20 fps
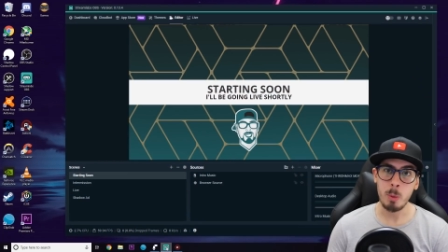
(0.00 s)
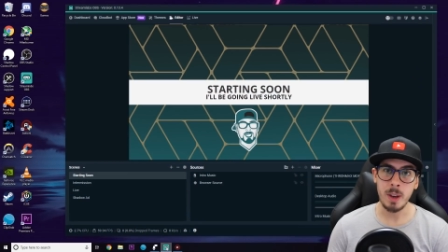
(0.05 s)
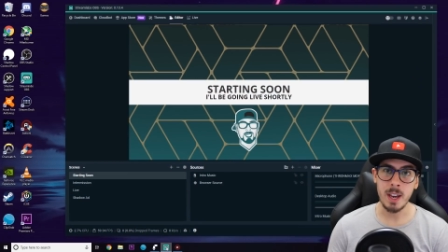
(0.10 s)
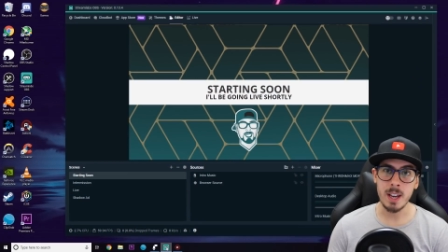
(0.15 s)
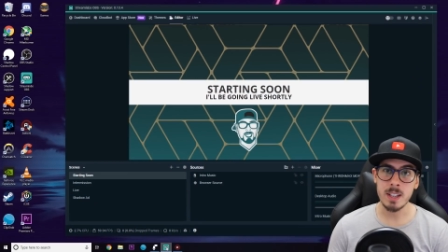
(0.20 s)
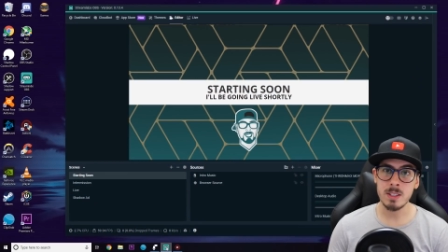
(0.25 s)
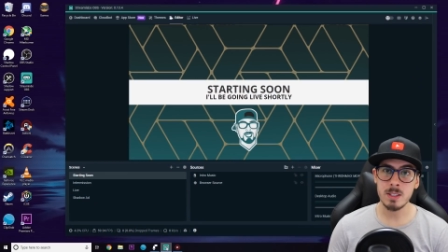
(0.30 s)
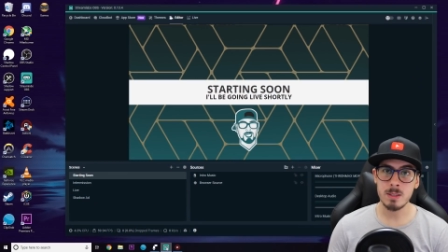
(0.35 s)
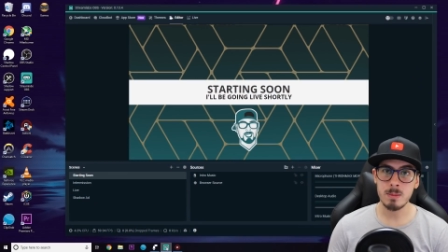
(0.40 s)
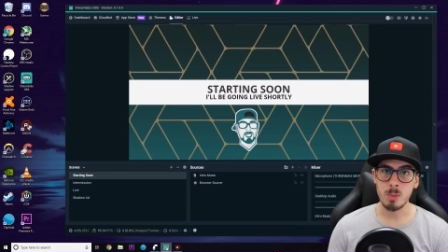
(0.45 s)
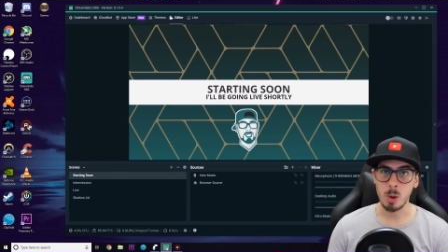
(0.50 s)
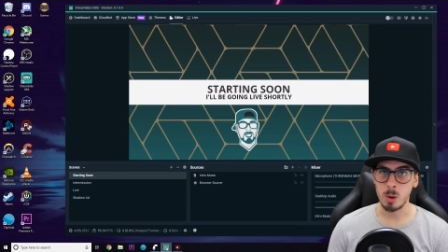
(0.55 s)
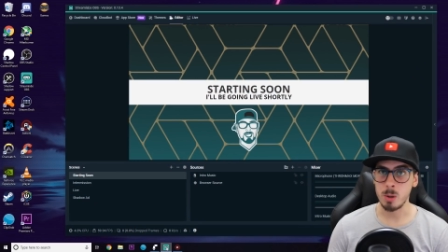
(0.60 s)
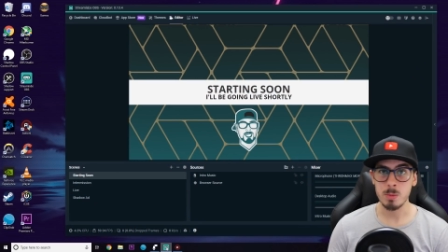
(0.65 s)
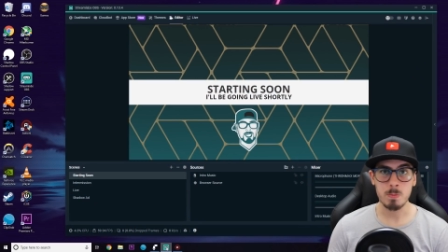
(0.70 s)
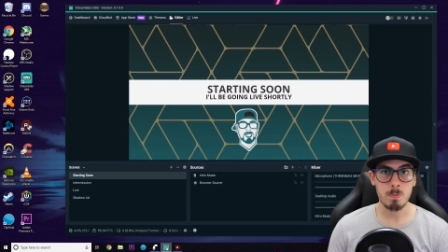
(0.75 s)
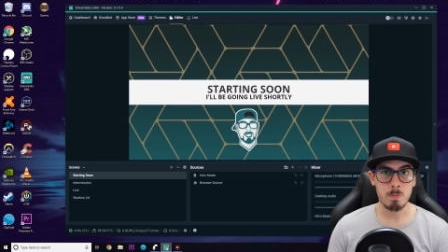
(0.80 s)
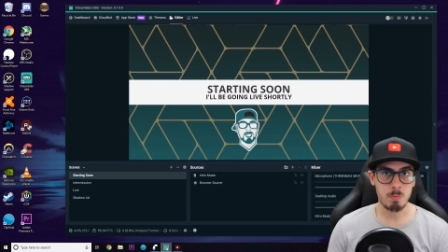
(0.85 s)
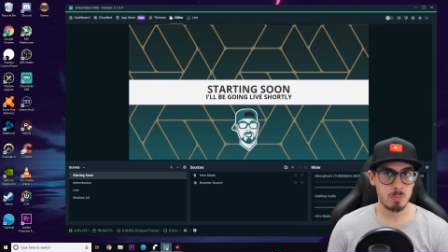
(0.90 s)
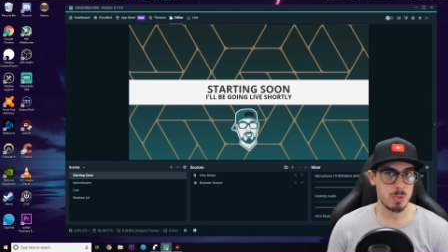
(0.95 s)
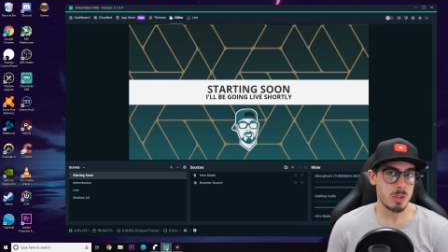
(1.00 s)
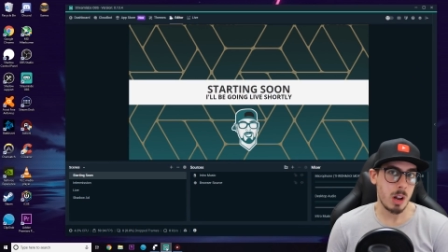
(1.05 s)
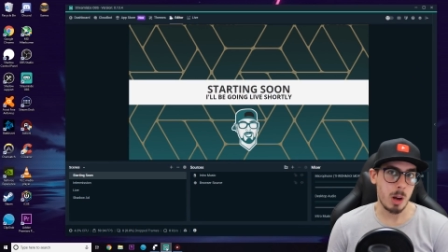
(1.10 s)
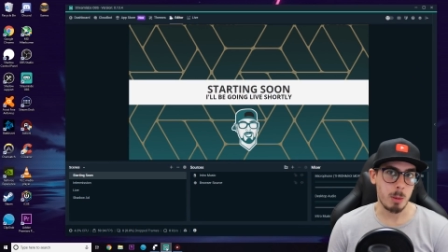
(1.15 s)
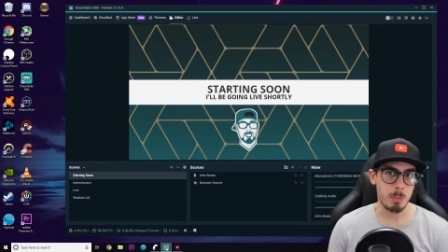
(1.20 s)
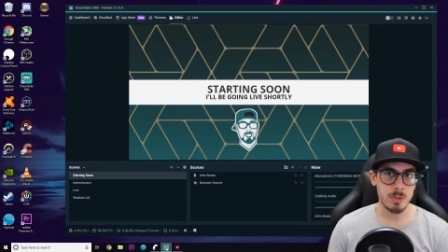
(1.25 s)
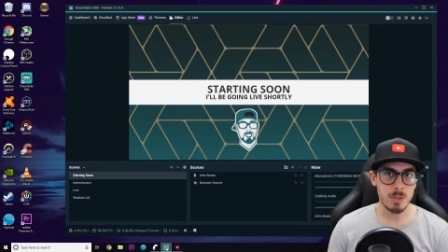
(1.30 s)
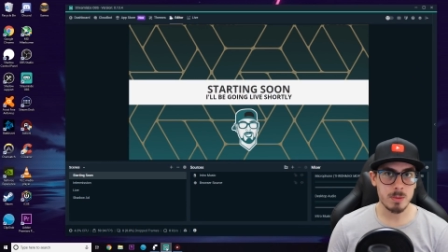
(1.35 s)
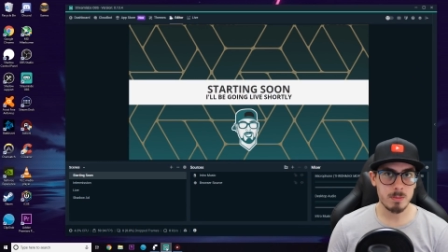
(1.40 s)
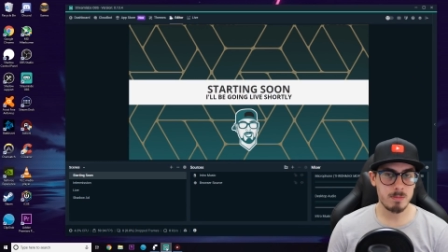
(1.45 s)
O B S or
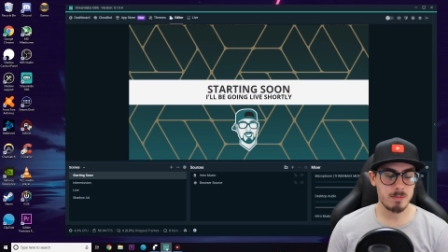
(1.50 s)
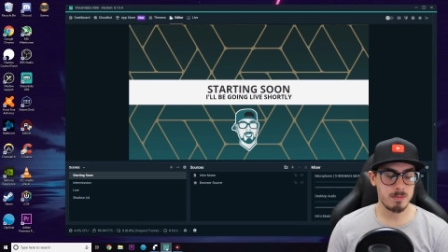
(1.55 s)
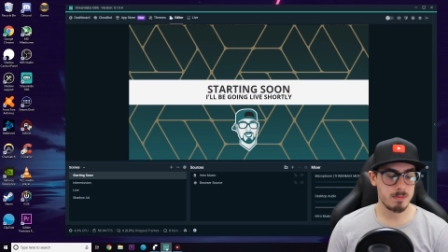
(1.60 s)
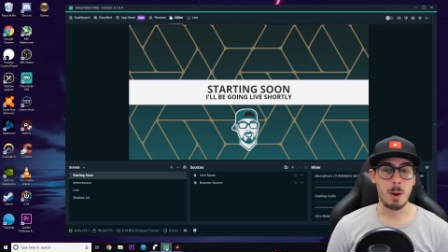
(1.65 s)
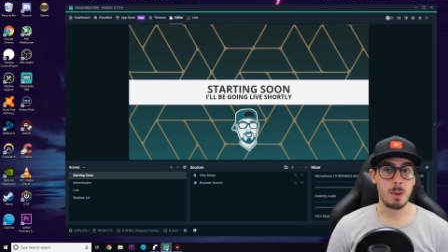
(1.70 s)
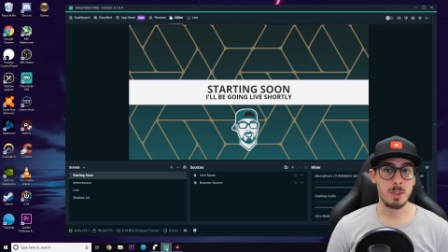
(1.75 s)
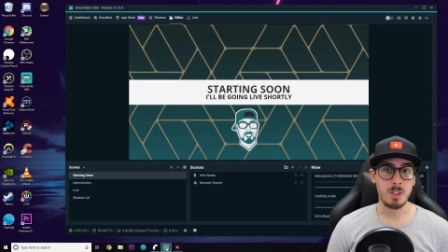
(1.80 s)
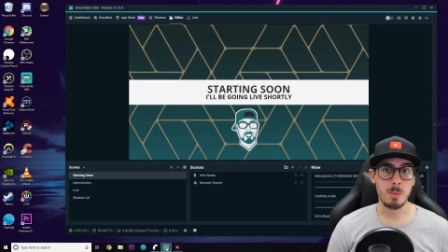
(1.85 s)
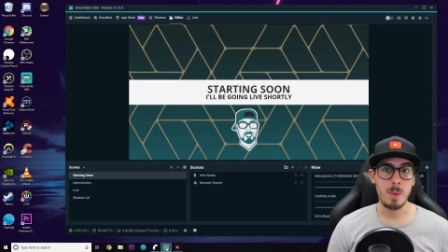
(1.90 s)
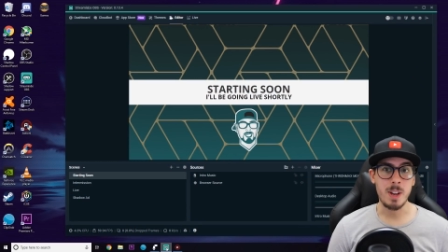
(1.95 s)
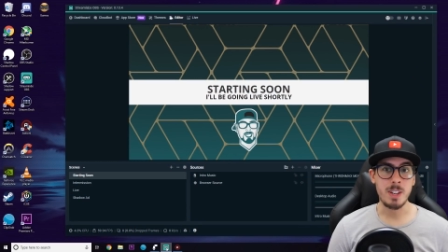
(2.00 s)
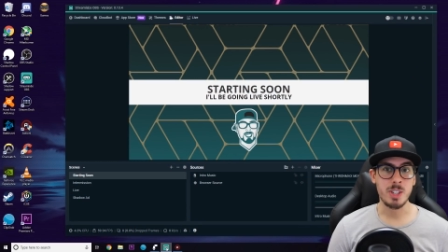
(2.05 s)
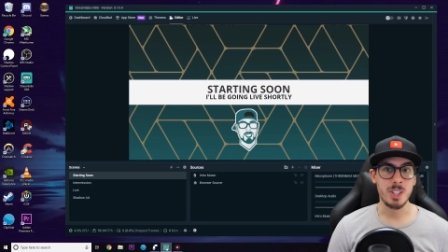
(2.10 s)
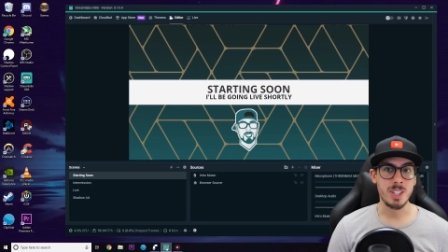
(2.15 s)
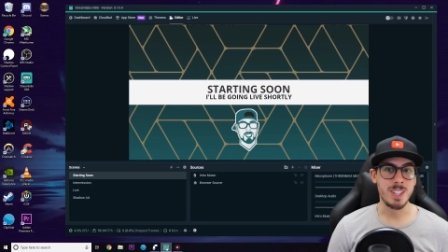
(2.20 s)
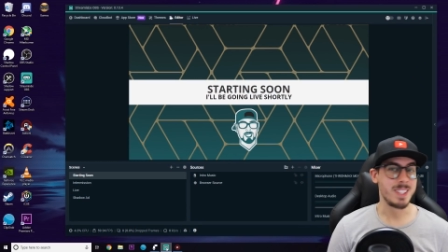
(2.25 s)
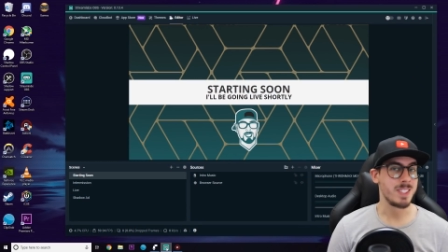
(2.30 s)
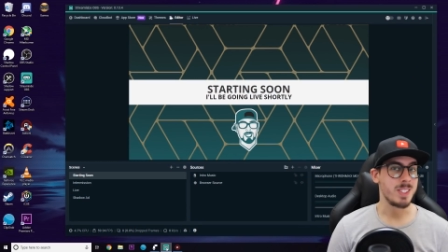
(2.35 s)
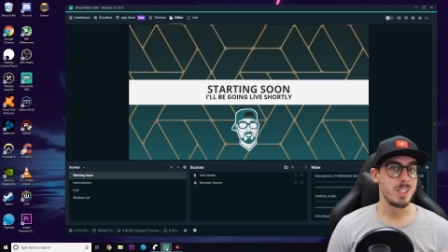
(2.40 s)
Slobs. Now, as I mentioned,